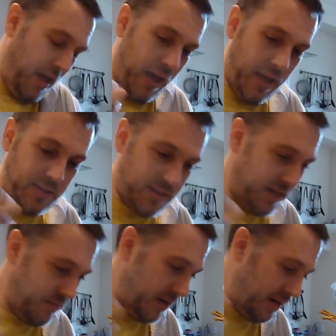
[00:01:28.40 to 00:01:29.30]
a
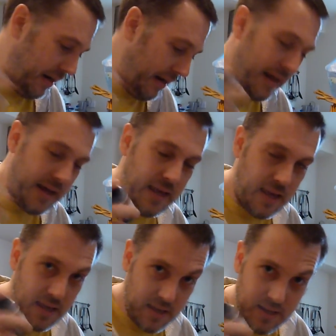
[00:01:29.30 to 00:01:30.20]
sediment
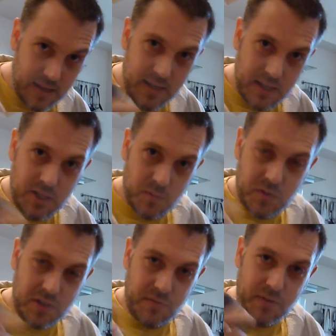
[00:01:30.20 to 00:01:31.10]
clay
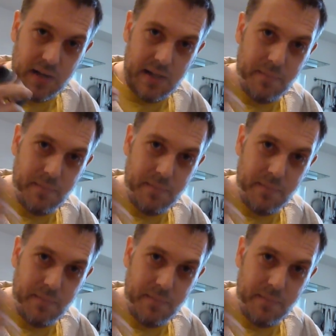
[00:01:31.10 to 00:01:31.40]
specifically